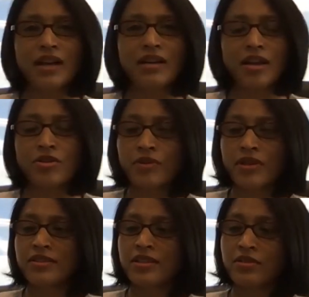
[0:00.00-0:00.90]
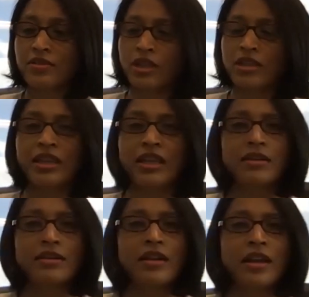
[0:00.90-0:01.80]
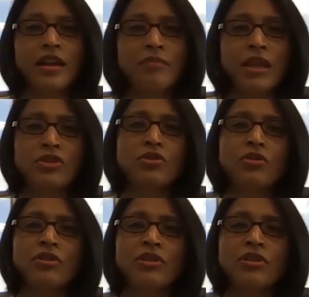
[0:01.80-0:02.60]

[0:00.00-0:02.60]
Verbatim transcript: countries so that they can make sure